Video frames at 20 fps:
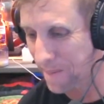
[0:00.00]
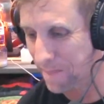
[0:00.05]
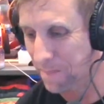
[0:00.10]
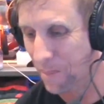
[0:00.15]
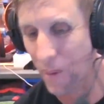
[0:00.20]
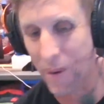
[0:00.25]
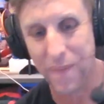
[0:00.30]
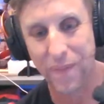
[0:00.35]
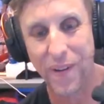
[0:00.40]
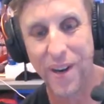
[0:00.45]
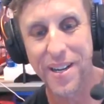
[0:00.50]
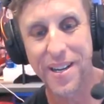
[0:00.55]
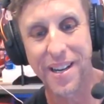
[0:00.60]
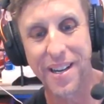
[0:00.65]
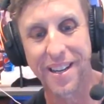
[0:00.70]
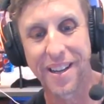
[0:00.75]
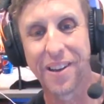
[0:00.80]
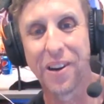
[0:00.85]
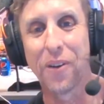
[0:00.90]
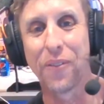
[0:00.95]
boyfriend
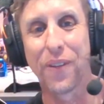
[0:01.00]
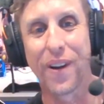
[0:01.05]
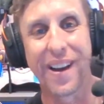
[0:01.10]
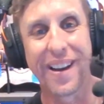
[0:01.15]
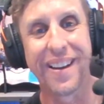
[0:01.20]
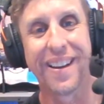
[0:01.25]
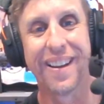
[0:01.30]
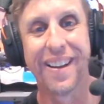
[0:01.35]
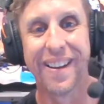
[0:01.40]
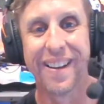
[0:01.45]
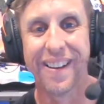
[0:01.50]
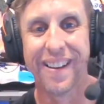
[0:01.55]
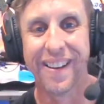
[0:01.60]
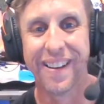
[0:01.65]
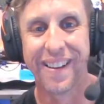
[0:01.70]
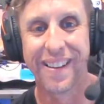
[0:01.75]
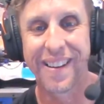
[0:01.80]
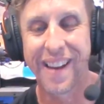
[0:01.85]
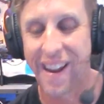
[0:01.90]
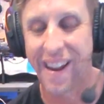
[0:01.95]
and girlfriend,
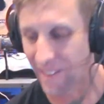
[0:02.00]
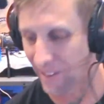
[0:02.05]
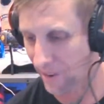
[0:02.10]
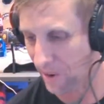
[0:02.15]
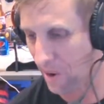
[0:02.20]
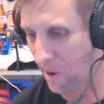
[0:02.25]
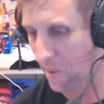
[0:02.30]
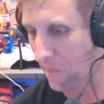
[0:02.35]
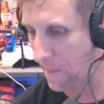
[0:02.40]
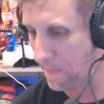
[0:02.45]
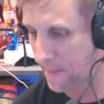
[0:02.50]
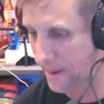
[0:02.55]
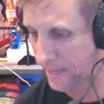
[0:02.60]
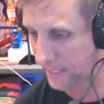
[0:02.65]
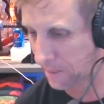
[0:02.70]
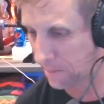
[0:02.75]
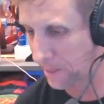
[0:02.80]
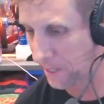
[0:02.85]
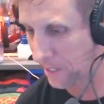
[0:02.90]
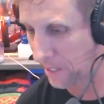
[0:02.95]
I went
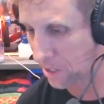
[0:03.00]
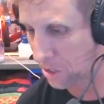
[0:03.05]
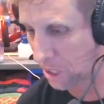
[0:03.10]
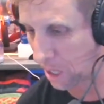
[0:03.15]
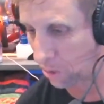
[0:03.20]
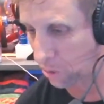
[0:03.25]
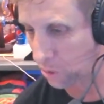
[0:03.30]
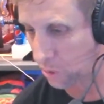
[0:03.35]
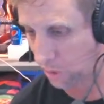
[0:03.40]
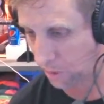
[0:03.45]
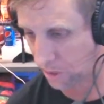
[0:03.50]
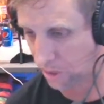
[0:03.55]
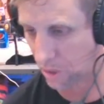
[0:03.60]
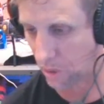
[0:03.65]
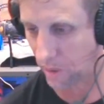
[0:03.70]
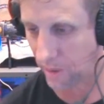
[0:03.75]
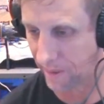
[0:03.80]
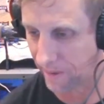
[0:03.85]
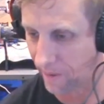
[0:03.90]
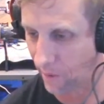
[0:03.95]
back to being a soldier and
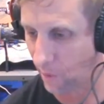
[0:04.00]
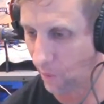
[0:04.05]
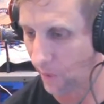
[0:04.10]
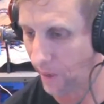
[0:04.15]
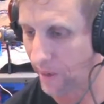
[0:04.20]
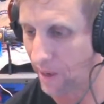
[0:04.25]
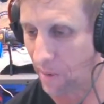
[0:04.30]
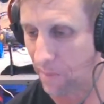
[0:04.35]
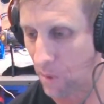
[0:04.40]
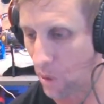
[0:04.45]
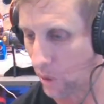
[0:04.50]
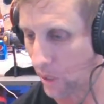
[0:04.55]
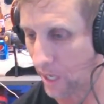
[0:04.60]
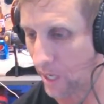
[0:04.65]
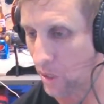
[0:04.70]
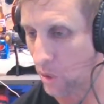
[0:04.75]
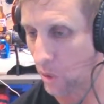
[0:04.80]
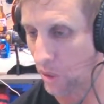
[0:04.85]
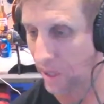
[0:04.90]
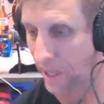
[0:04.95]
decided, all right, I'm not going
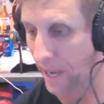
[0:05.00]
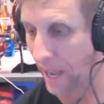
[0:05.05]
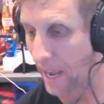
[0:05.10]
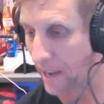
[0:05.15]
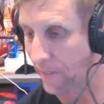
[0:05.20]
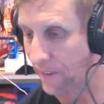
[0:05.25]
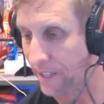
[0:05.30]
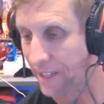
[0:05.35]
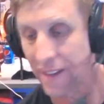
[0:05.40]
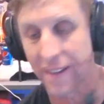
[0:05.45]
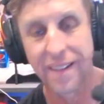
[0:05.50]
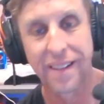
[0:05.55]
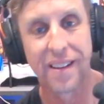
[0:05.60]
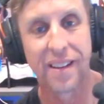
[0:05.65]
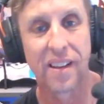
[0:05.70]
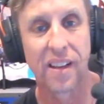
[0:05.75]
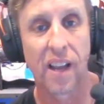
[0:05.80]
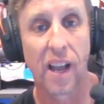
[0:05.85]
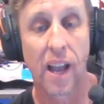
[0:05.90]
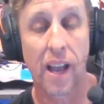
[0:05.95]
to join the Navy.
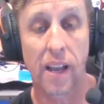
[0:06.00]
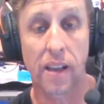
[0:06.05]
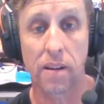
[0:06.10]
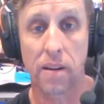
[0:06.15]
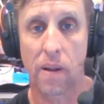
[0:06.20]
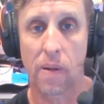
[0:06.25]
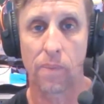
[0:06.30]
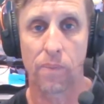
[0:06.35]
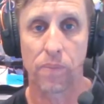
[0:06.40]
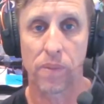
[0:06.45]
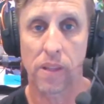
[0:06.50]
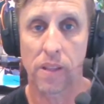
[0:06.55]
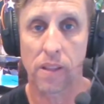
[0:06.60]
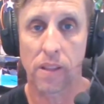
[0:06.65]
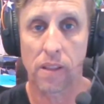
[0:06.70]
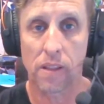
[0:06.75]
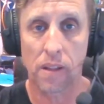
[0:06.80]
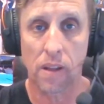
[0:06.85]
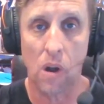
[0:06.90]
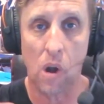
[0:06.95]
And
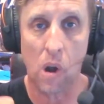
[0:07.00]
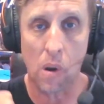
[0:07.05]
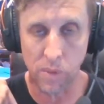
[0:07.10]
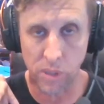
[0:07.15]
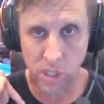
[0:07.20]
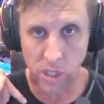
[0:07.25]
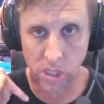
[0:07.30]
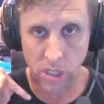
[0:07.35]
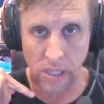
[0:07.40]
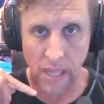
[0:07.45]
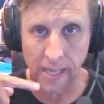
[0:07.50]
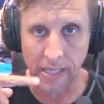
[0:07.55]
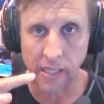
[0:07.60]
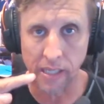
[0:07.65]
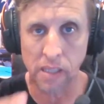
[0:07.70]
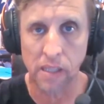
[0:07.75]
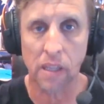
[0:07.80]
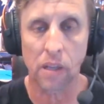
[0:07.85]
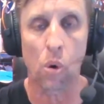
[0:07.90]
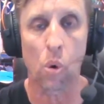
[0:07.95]
I was just
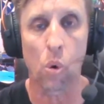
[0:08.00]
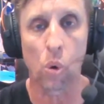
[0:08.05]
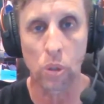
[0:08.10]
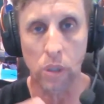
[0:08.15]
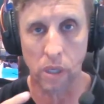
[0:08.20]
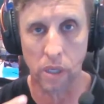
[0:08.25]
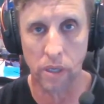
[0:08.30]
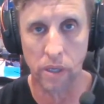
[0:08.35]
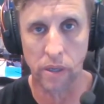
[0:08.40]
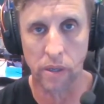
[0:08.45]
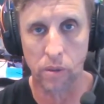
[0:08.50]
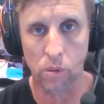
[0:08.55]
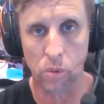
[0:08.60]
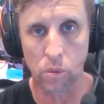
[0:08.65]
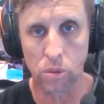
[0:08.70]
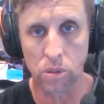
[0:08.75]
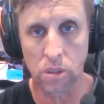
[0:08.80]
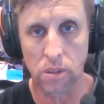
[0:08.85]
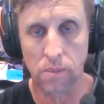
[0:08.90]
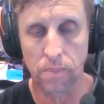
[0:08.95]
lucky that all the
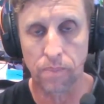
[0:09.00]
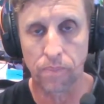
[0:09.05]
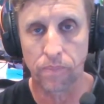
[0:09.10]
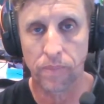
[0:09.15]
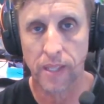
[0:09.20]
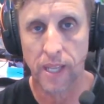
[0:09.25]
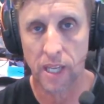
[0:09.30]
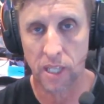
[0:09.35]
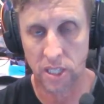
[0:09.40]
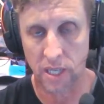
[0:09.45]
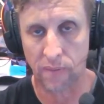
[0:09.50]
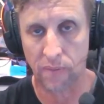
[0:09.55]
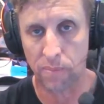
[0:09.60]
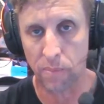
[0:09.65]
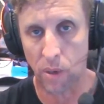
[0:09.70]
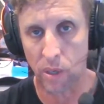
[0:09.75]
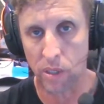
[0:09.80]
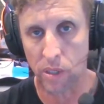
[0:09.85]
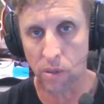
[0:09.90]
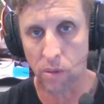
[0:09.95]
hurdles, except
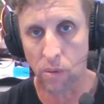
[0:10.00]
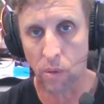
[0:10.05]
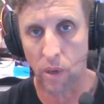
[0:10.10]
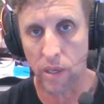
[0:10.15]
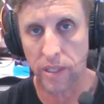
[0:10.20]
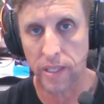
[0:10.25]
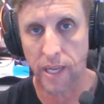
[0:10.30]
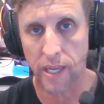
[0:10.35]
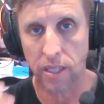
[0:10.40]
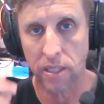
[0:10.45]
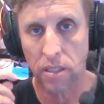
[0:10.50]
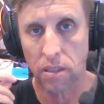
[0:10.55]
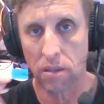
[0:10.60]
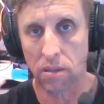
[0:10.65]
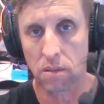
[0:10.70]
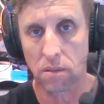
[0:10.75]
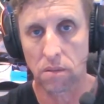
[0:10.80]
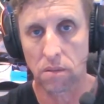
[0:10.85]
for my urine test,